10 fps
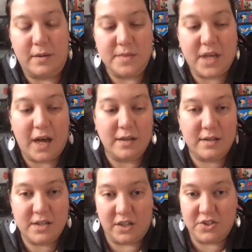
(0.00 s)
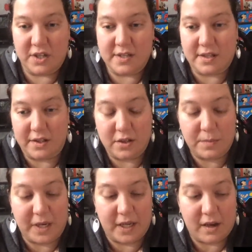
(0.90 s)
Scott touched on this a little
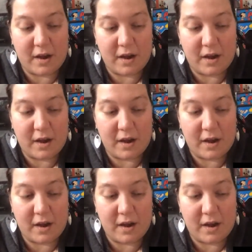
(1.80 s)
bit.